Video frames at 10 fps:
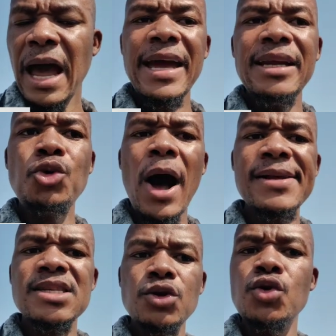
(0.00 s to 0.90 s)
I need to
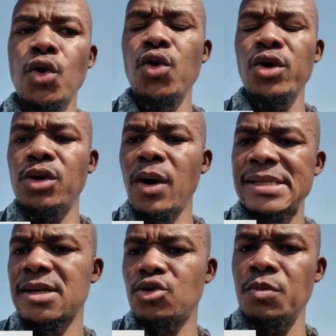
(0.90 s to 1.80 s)
answer to you, you need to
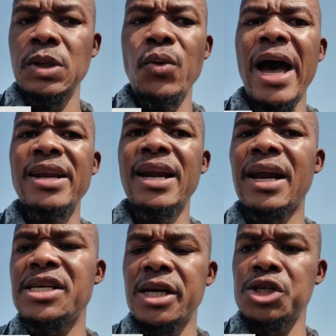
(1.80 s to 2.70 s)
answer to me. We are in a
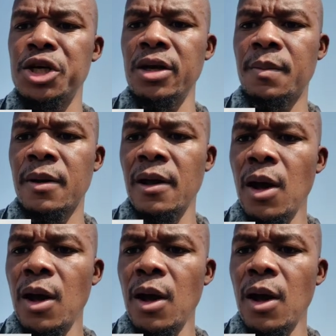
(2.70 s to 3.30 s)
relationship.